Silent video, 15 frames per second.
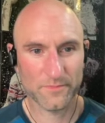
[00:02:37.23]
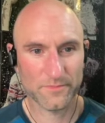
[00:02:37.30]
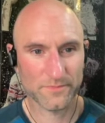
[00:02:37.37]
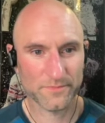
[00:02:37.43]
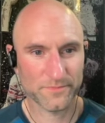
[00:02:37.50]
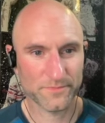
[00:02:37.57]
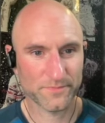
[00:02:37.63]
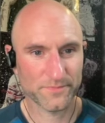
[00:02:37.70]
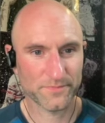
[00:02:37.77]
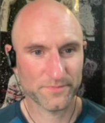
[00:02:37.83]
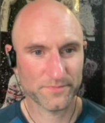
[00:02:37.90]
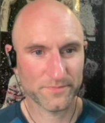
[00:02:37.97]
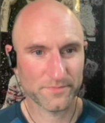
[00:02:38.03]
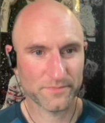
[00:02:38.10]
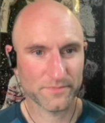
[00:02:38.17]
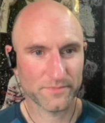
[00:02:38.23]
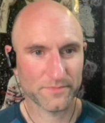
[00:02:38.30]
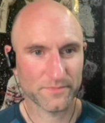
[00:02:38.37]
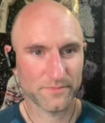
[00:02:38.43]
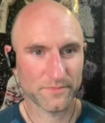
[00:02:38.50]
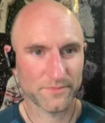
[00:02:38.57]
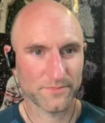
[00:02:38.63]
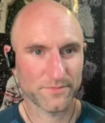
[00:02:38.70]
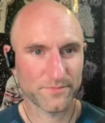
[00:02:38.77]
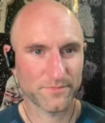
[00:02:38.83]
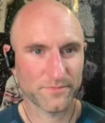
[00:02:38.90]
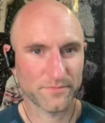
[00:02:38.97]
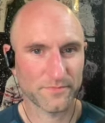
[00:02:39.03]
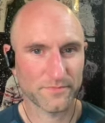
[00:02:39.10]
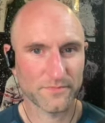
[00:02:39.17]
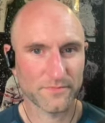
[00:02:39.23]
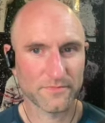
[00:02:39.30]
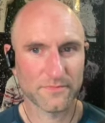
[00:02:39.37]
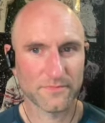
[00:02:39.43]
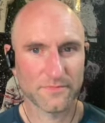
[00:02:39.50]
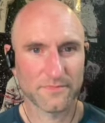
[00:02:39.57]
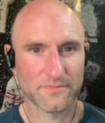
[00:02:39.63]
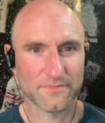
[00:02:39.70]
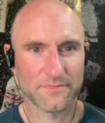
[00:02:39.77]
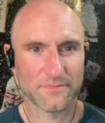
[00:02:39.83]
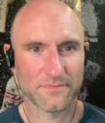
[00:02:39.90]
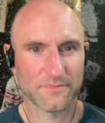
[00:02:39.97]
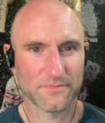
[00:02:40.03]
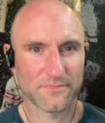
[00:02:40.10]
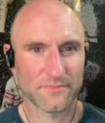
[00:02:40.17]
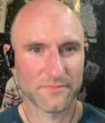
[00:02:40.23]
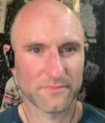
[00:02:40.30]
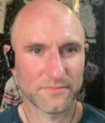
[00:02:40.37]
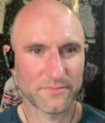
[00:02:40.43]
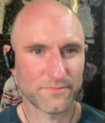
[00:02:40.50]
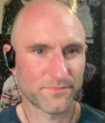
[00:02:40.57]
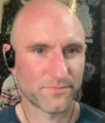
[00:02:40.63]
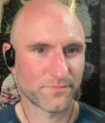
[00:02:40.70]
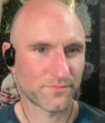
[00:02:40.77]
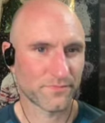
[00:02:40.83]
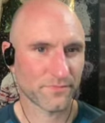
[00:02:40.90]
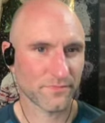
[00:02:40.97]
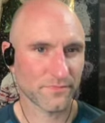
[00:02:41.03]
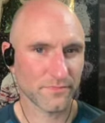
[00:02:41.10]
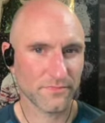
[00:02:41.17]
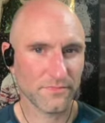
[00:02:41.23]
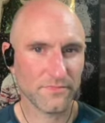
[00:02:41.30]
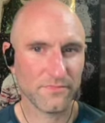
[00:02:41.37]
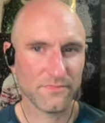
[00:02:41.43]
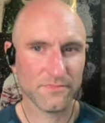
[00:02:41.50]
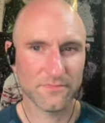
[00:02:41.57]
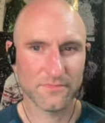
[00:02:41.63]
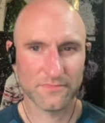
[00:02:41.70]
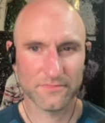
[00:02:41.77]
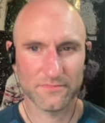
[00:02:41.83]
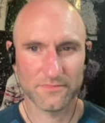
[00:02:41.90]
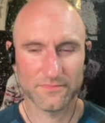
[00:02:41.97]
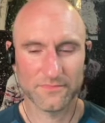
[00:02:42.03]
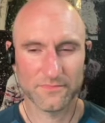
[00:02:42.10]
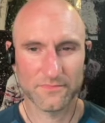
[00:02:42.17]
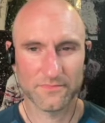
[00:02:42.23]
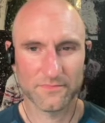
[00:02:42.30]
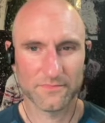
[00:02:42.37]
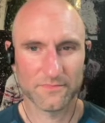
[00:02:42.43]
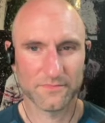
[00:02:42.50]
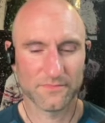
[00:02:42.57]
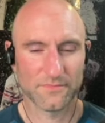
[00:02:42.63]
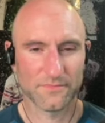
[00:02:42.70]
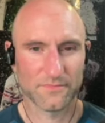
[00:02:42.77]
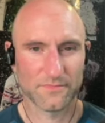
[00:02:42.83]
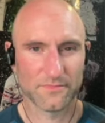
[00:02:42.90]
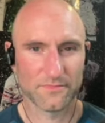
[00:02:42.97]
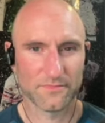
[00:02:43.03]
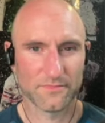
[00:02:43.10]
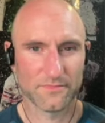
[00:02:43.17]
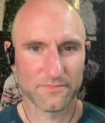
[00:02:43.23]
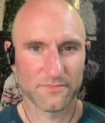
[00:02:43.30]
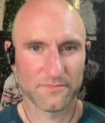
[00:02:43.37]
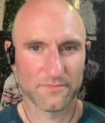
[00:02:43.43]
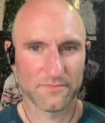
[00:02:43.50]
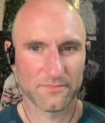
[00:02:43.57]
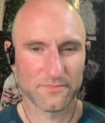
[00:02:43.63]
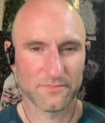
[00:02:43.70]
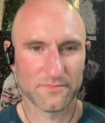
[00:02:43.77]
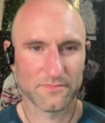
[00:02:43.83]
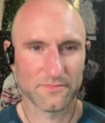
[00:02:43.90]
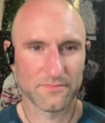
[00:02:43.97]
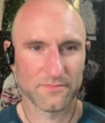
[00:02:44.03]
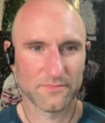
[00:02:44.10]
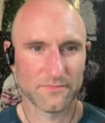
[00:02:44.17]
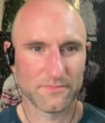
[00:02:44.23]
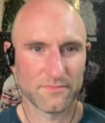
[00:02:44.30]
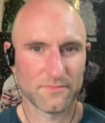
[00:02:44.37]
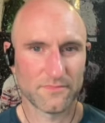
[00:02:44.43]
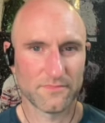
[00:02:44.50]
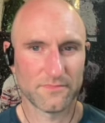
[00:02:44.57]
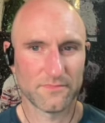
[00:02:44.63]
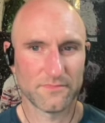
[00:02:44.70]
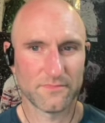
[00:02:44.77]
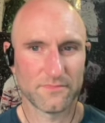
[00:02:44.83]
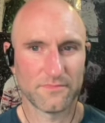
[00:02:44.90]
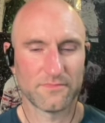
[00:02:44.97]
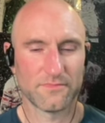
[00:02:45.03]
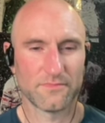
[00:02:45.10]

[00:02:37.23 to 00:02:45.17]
[no speech]